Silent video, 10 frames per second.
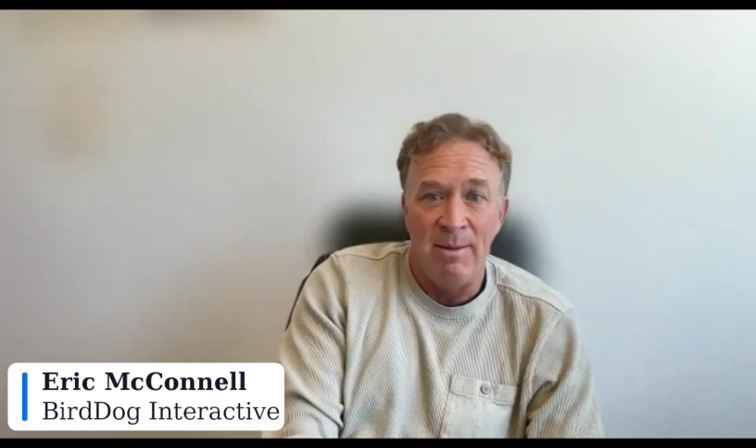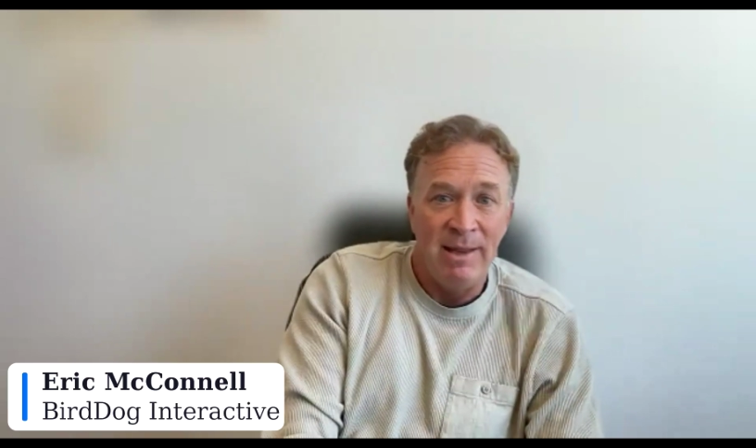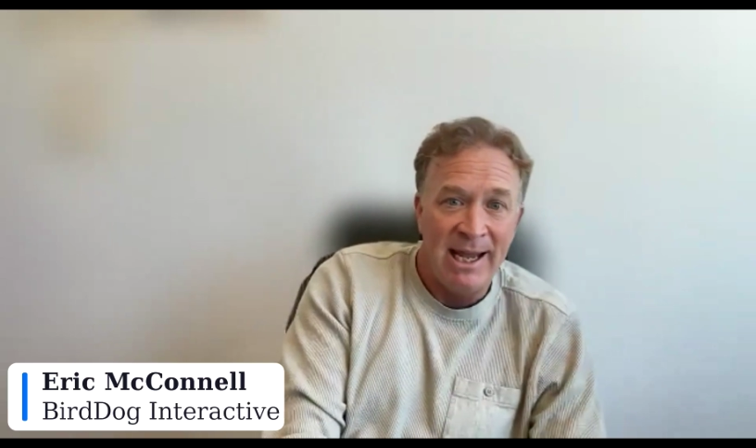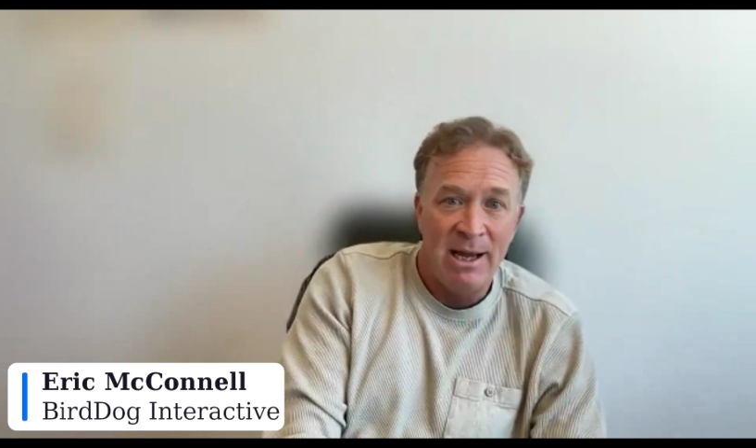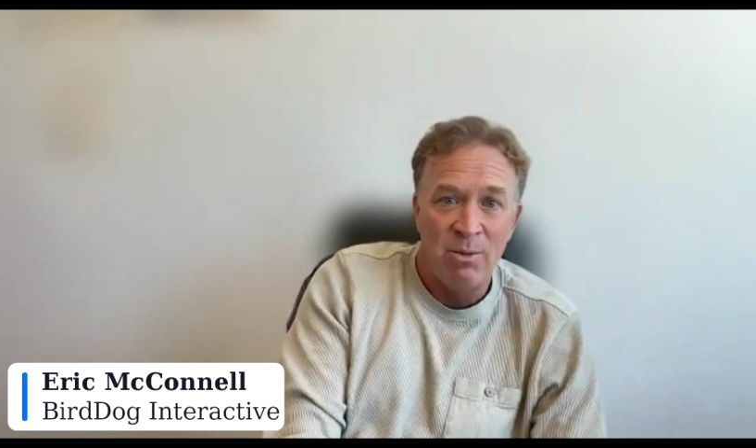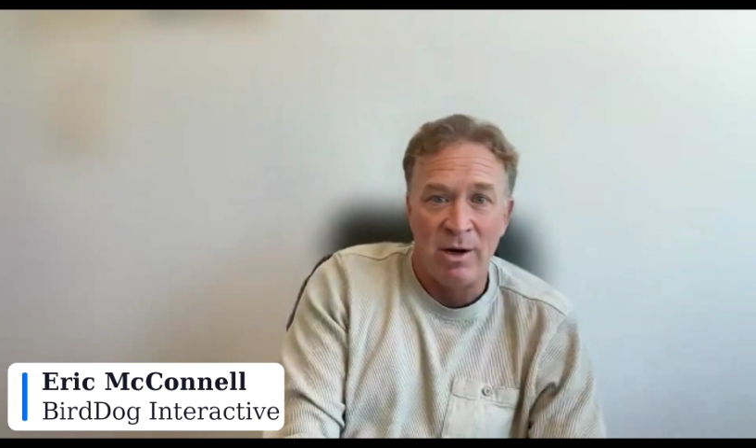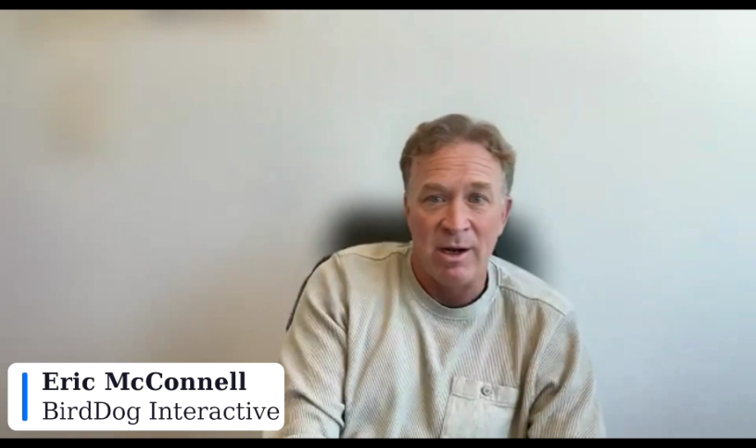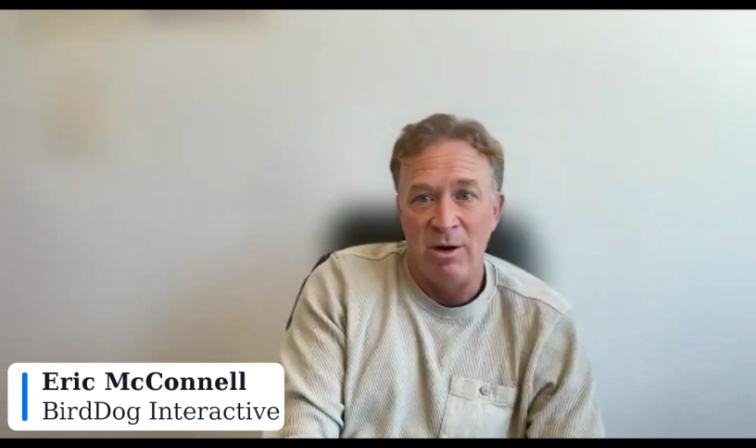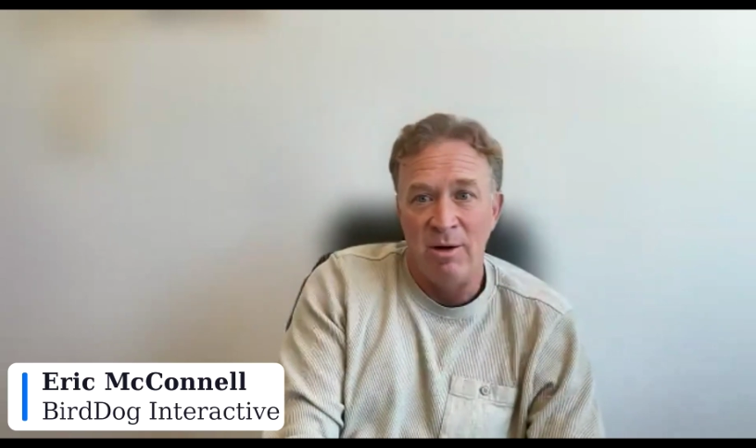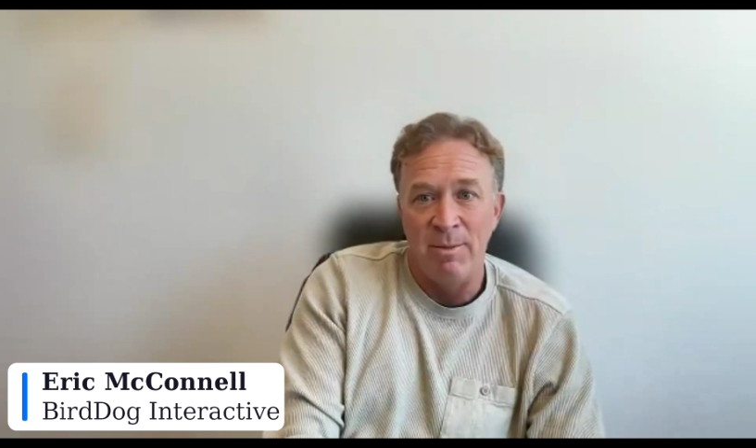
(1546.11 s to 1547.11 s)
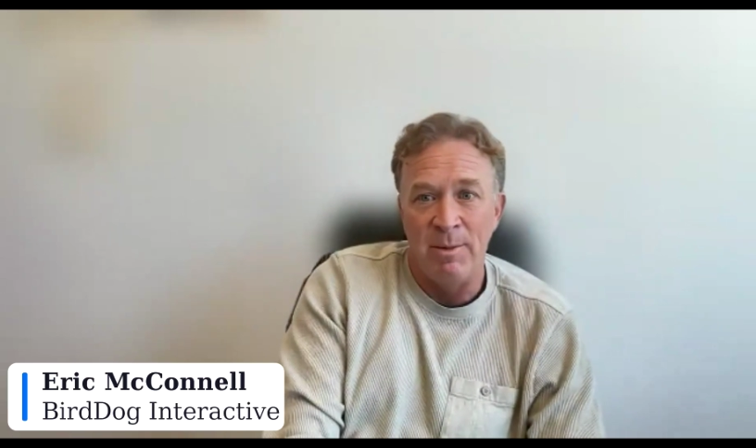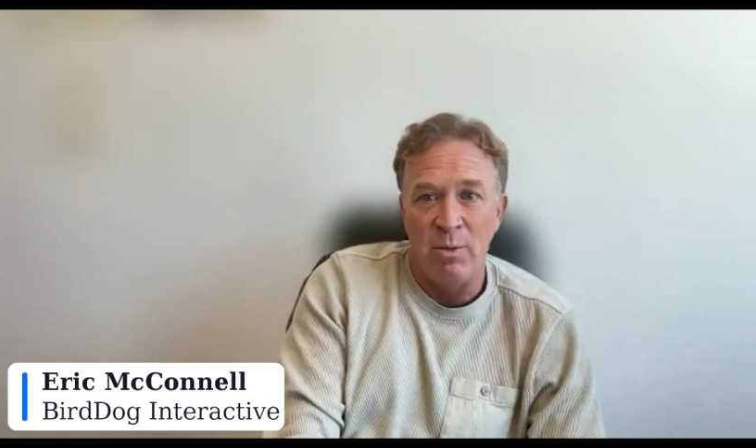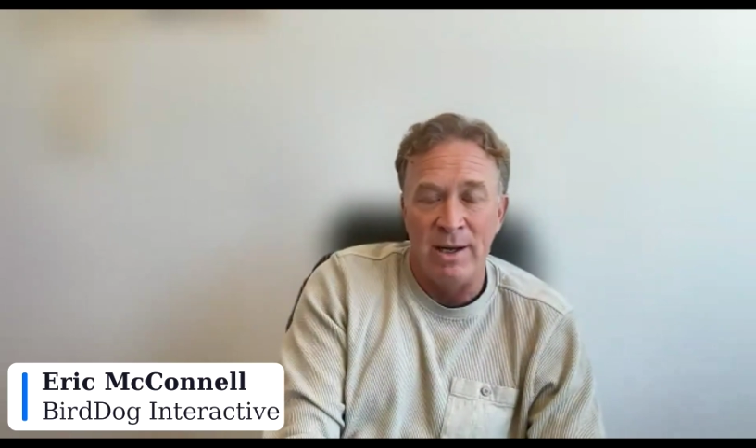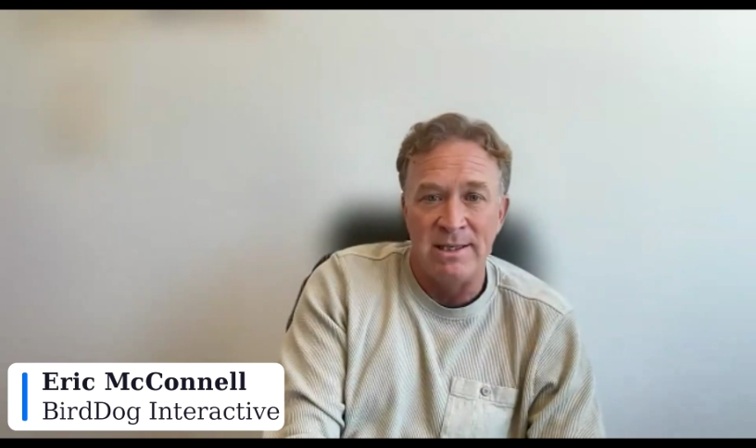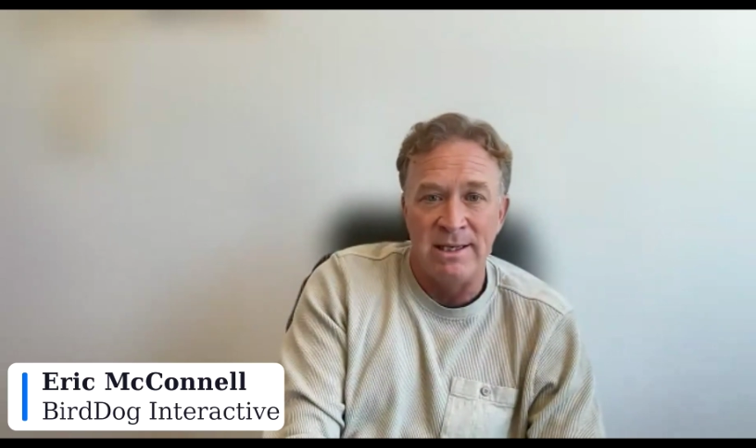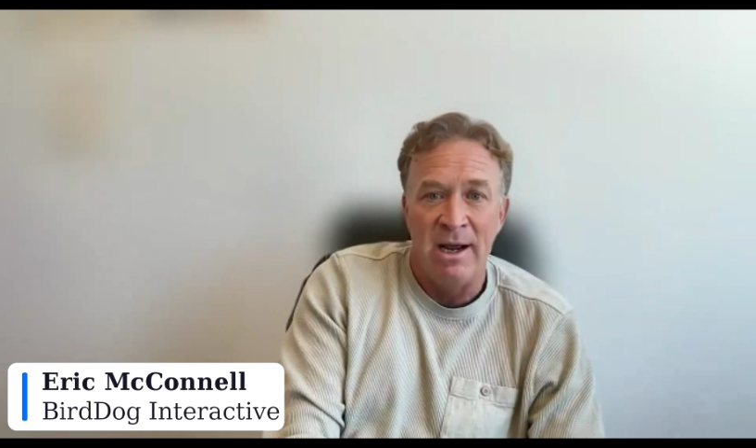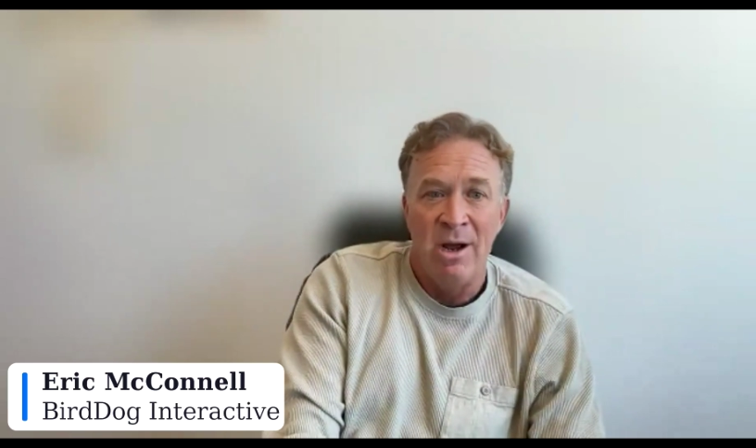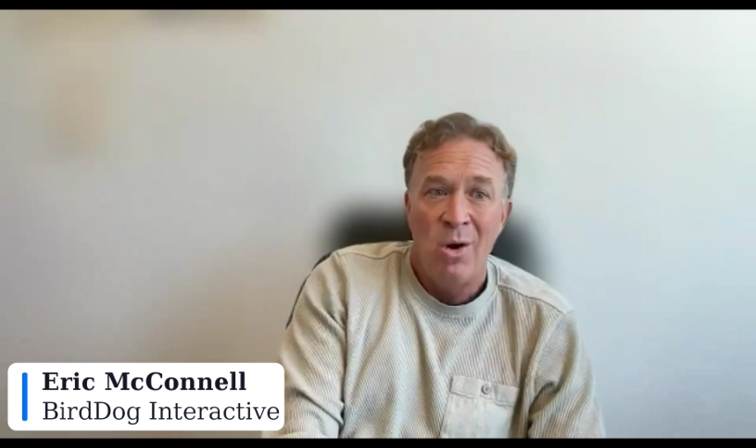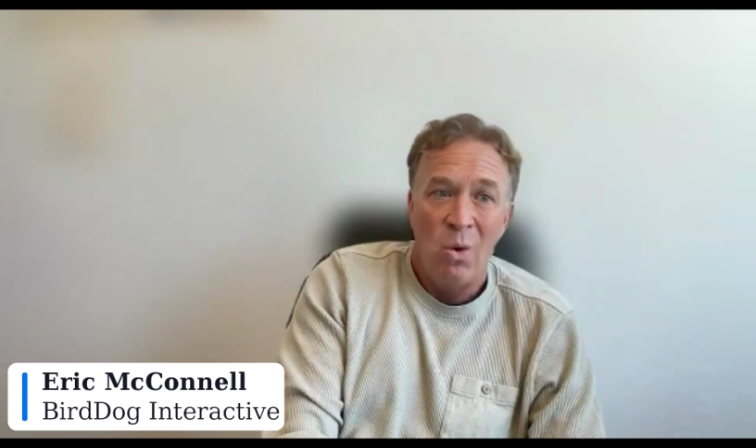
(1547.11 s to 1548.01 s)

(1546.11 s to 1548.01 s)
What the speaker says: maybe they can work at home from a Wednesday.